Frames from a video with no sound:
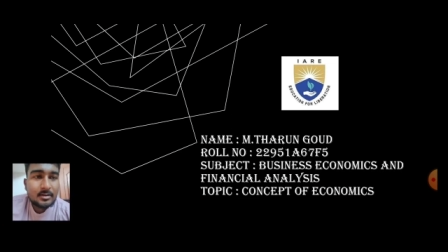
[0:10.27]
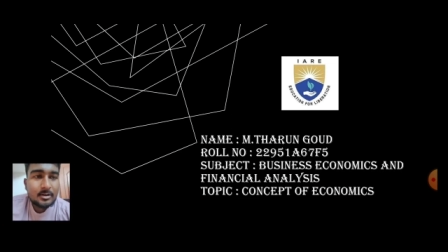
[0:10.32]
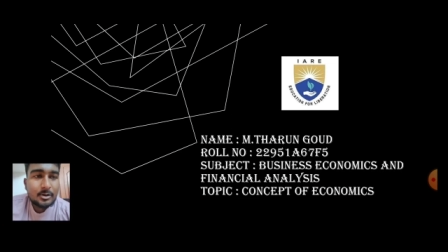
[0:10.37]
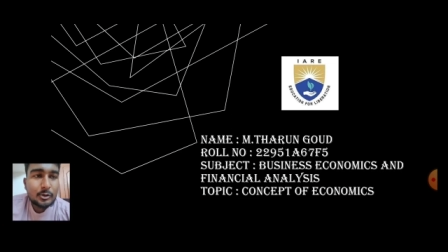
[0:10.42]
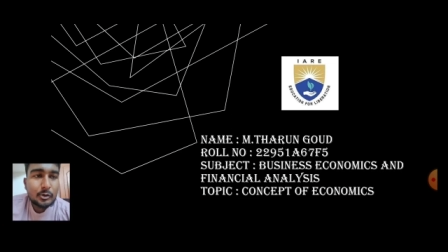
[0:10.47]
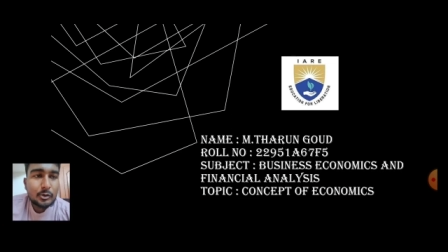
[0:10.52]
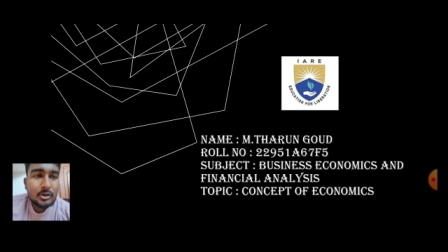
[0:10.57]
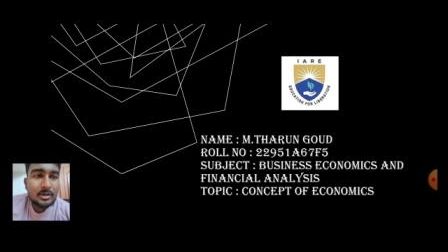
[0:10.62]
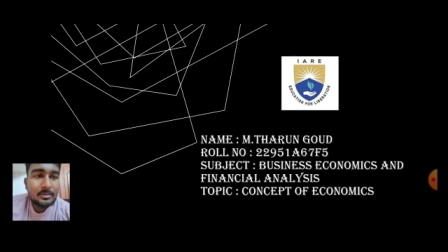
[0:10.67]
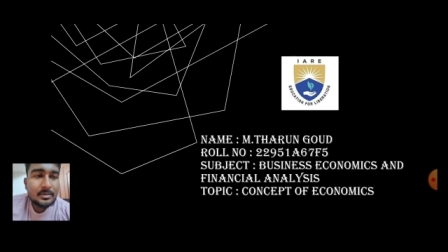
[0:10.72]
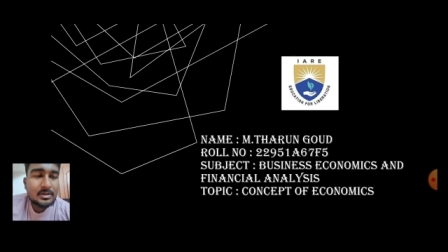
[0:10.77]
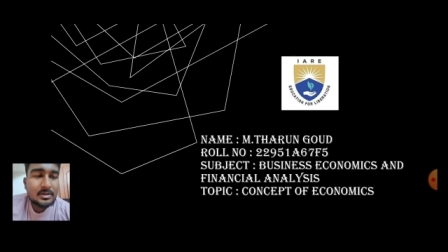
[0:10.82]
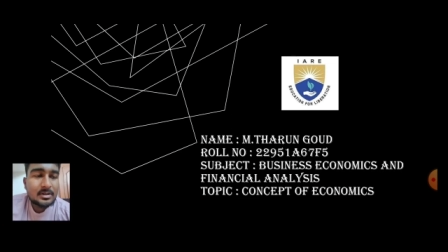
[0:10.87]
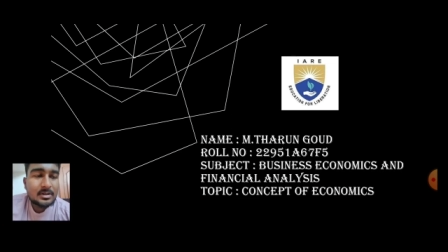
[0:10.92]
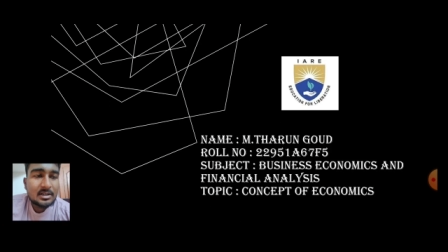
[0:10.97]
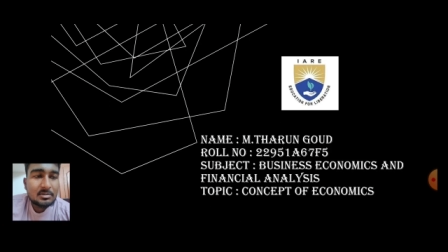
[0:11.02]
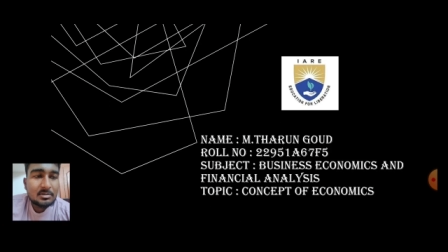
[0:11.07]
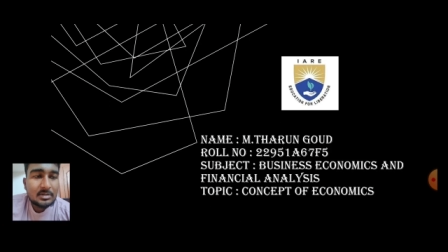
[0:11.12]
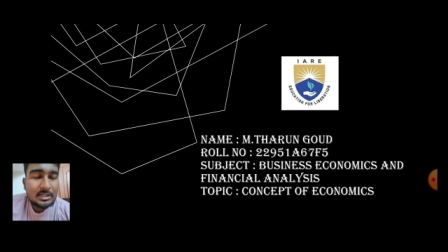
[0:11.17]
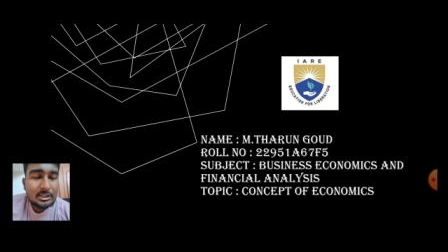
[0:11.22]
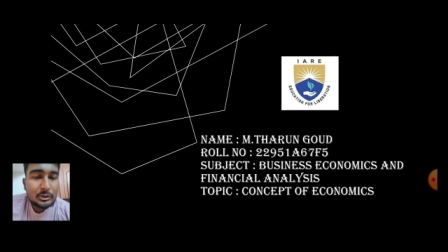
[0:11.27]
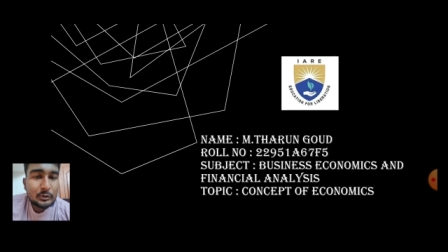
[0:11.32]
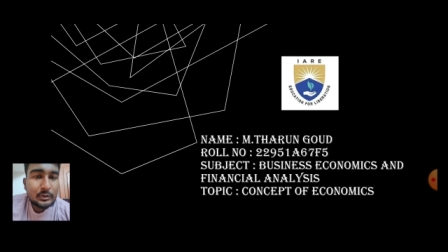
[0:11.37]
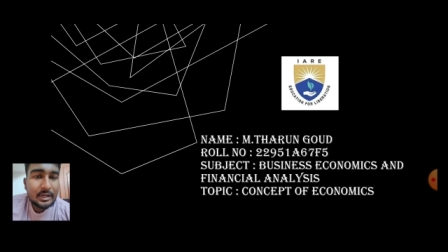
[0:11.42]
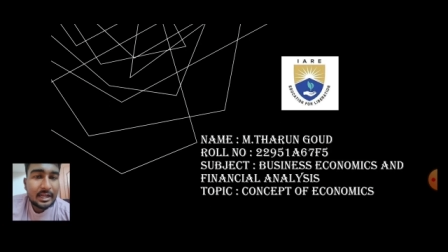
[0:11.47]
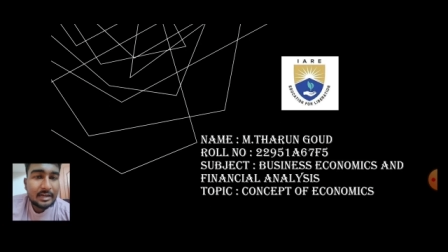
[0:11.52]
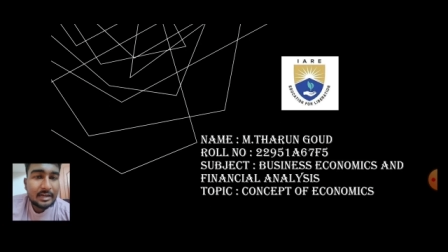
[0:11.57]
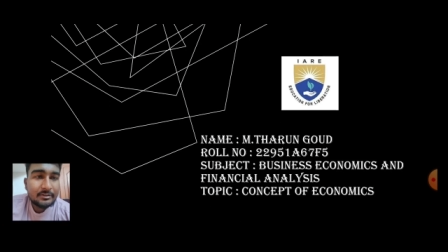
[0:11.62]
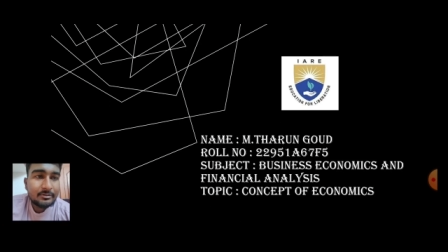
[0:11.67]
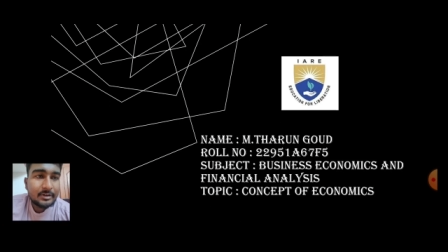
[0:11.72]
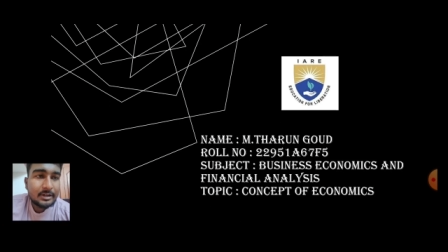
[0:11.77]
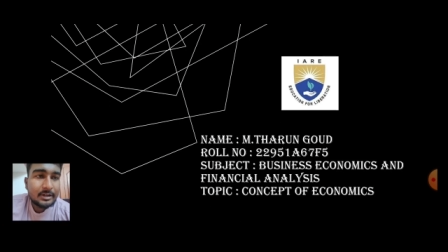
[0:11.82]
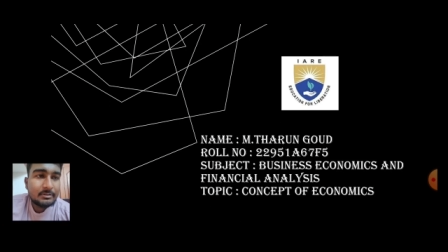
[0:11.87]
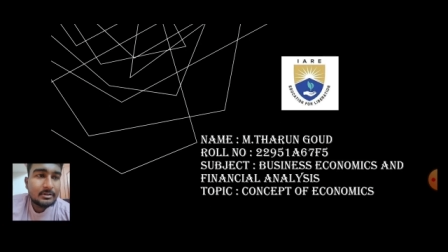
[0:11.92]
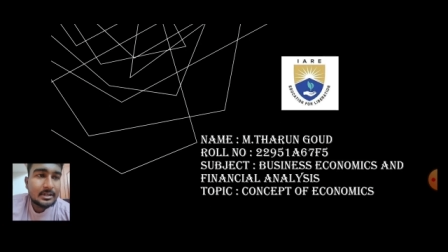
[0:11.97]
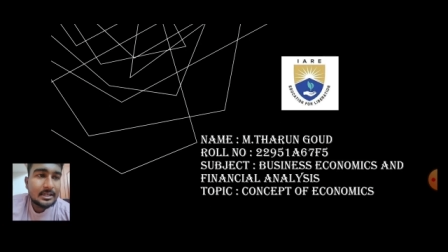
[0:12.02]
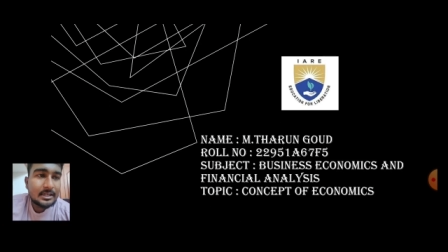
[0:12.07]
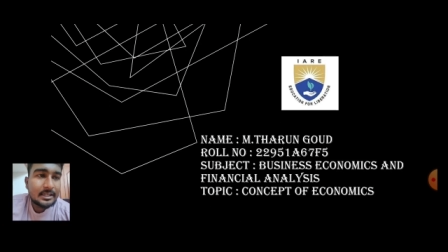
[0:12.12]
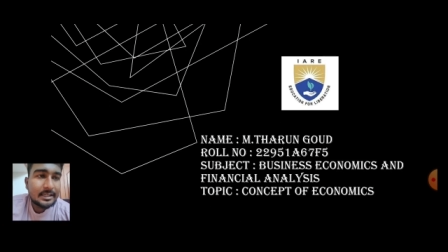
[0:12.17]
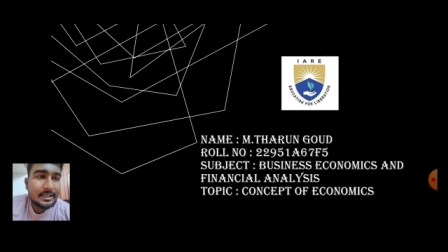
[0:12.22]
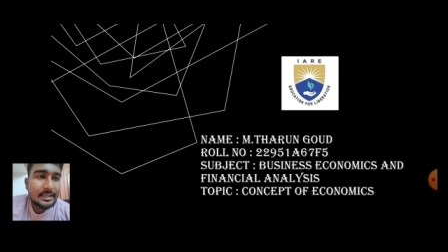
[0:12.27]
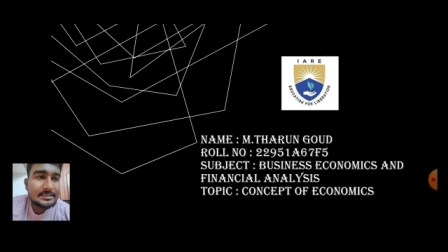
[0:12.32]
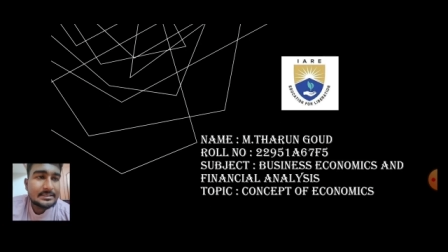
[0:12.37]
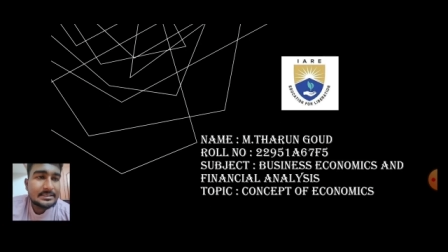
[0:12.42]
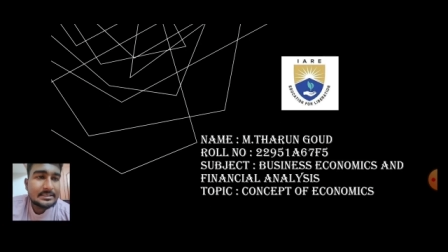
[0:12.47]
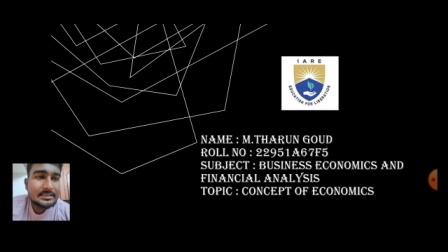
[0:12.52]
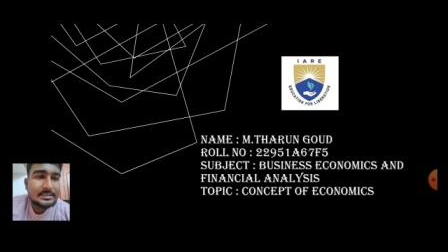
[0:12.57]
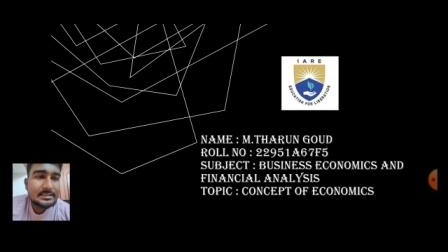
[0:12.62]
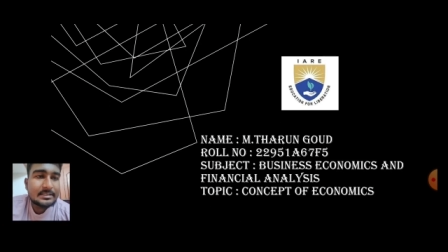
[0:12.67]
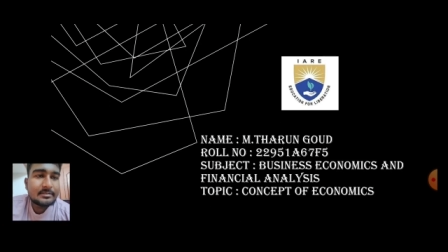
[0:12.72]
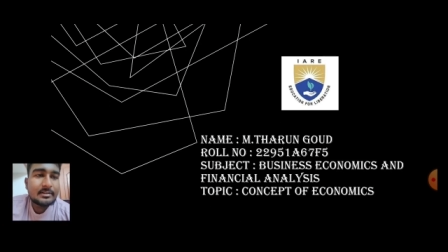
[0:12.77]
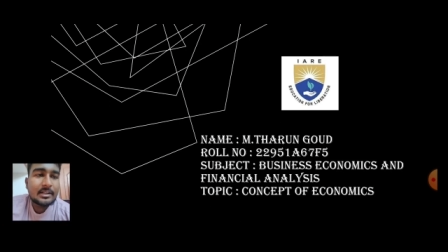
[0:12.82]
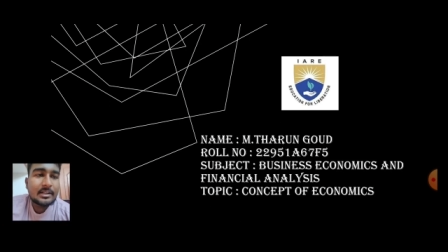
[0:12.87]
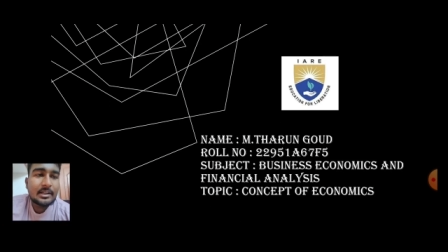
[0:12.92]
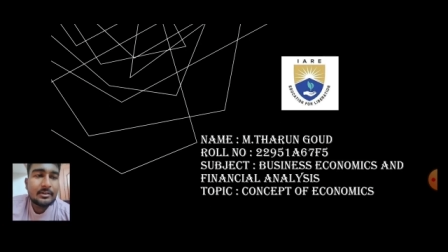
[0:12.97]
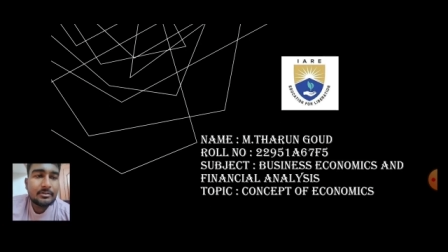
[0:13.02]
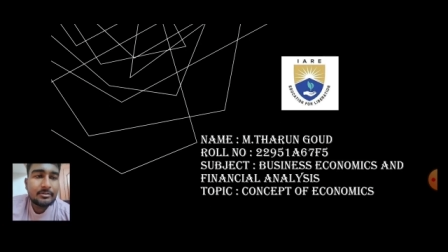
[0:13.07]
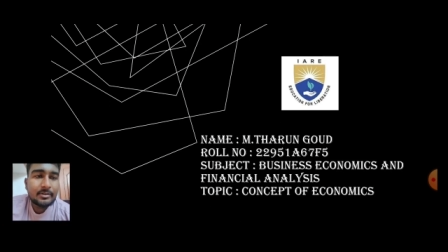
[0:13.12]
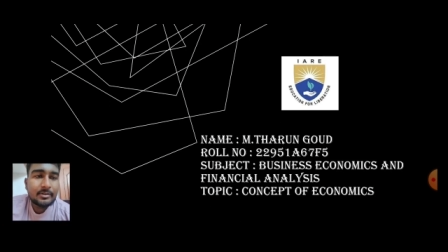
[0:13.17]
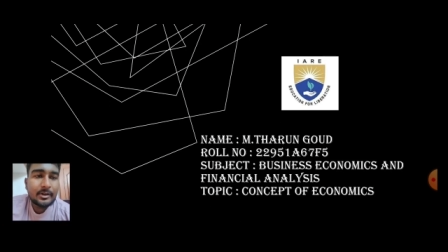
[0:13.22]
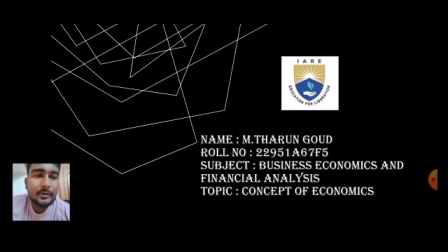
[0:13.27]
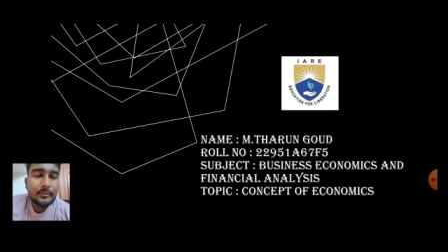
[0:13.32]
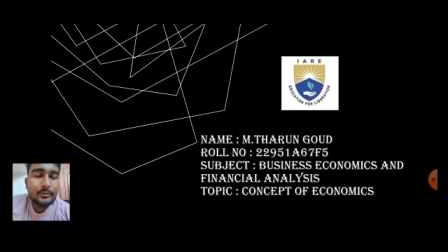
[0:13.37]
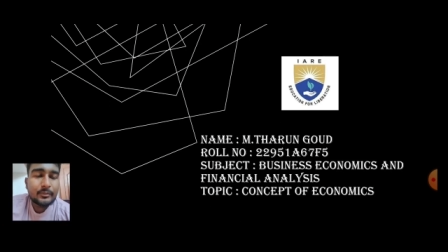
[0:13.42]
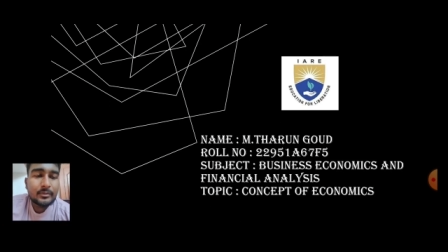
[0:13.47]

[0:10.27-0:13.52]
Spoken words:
roll number 22951A67F5.